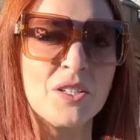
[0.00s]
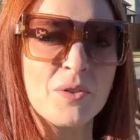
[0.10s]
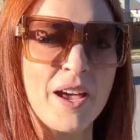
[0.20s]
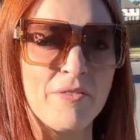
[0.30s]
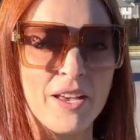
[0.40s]

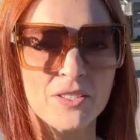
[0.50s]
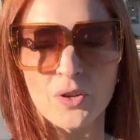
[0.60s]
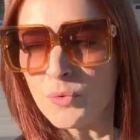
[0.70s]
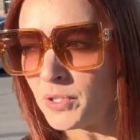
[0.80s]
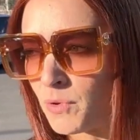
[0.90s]
don't have that,
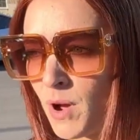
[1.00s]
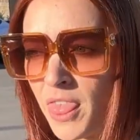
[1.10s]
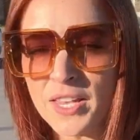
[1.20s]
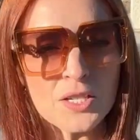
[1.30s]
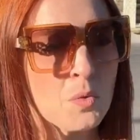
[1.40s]
so I wonder why
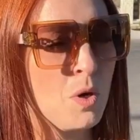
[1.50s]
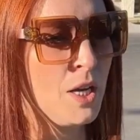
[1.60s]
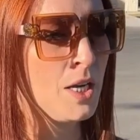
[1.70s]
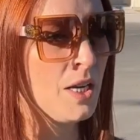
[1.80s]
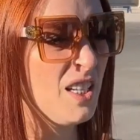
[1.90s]
this
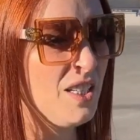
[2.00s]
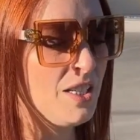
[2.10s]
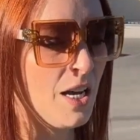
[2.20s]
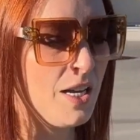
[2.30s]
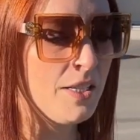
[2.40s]
one
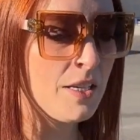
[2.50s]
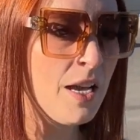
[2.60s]
does.